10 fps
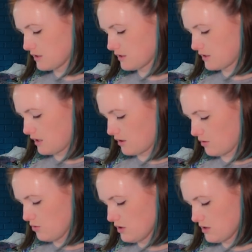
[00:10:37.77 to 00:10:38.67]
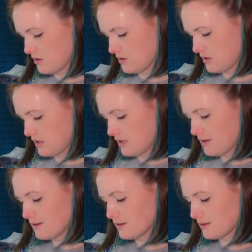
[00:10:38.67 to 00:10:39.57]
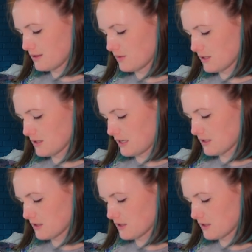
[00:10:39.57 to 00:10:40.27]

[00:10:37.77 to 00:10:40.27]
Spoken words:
So let's see what it says.